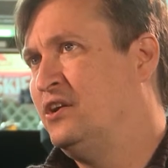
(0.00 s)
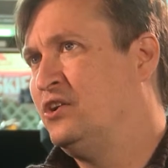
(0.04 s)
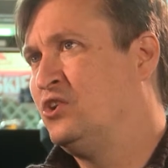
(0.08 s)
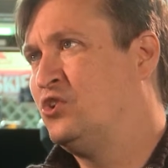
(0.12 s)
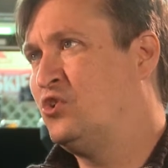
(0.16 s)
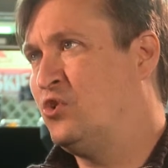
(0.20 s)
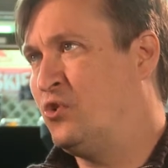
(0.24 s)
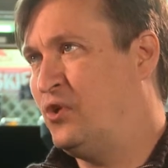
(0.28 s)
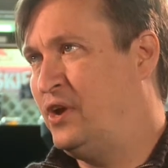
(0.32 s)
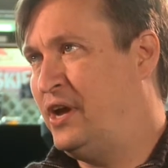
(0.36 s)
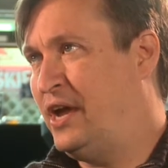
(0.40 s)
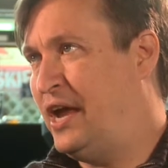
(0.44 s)

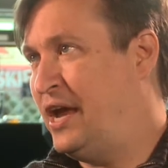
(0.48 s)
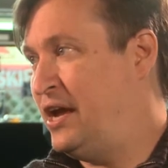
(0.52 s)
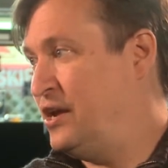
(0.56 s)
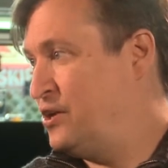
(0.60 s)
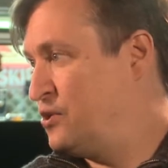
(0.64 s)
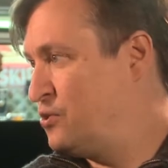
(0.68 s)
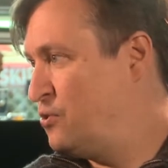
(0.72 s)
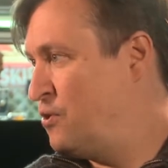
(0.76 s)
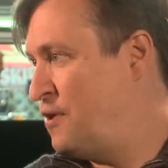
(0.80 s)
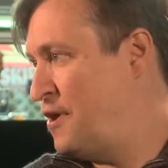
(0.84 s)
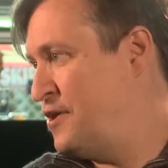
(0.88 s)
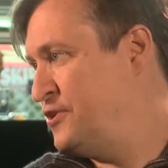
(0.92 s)

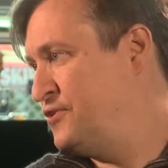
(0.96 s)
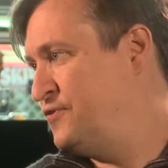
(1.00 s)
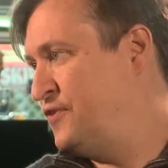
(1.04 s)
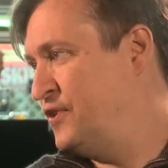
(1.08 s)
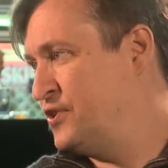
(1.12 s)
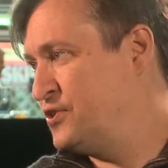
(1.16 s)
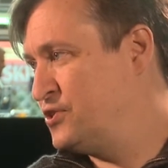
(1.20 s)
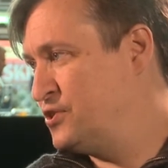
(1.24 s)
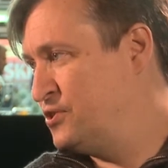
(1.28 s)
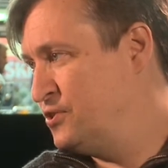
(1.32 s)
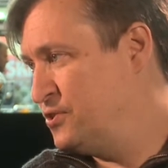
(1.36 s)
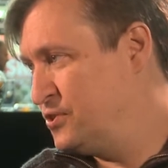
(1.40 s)
create
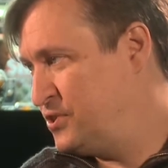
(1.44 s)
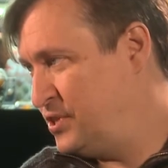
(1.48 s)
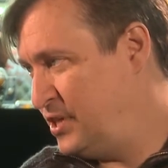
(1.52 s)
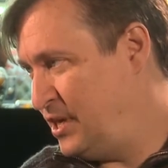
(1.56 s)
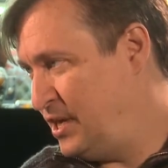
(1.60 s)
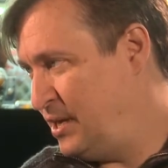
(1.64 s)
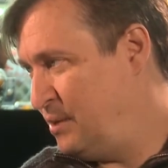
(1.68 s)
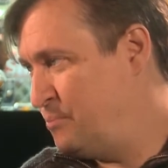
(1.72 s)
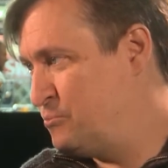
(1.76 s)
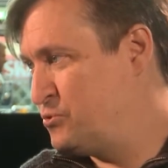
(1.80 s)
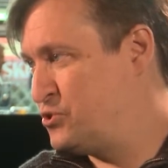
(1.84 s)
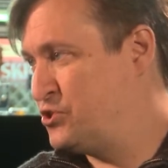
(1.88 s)
cross-functional
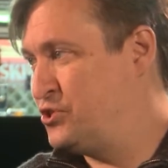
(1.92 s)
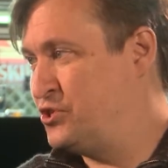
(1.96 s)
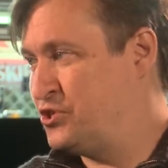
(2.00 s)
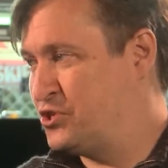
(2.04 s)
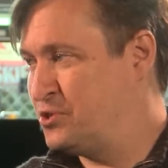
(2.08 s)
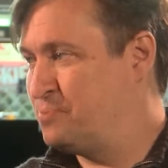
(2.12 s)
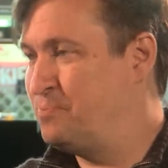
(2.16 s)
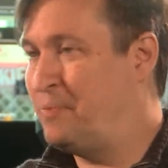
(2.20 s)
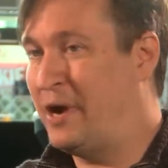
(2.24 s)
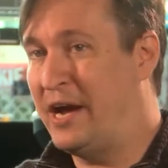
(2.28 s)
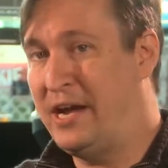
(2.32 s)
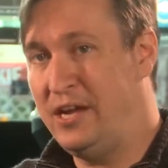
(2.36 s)
teams
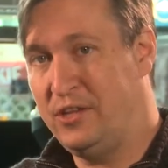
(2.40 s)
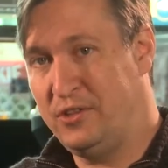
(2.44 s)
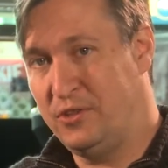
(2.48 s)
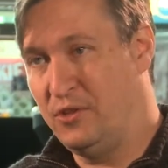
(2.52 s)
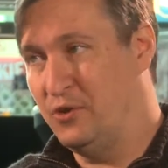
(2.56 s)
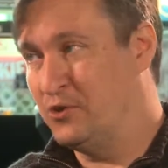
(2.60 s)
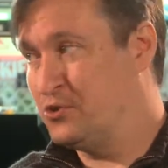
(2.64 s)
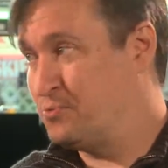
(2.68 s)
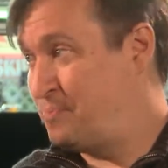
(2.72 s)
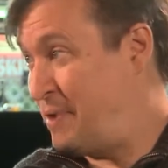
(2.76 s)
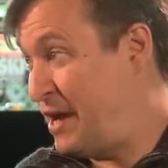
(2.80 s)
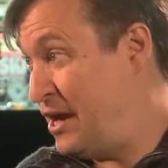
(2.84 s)
despite
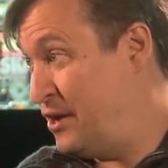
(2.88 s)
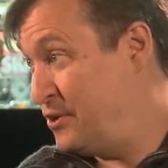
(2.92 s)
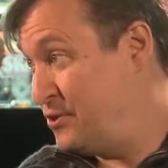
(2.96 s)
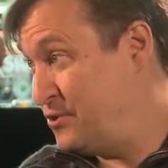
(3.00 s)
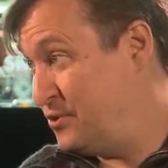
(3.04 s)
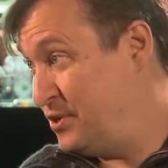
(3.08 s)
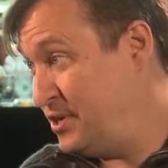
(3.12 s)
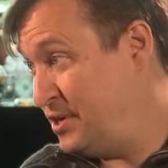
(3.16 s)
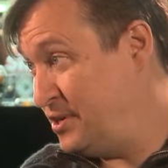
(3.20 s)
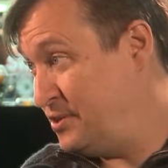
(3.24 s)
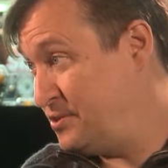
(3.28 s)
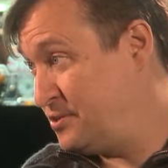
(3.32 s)
those
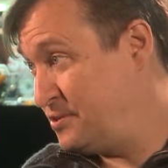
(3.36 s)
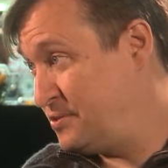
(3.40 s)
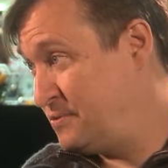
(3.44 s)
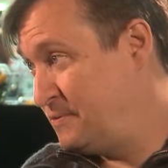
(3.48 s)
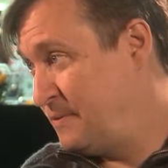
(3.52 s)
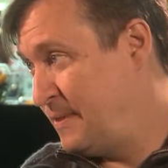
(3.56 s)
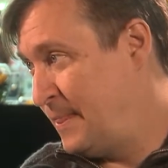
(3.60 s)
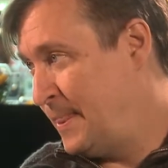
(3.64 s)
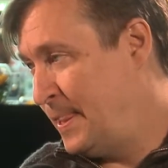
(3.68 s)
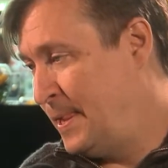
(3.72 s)
boundaries.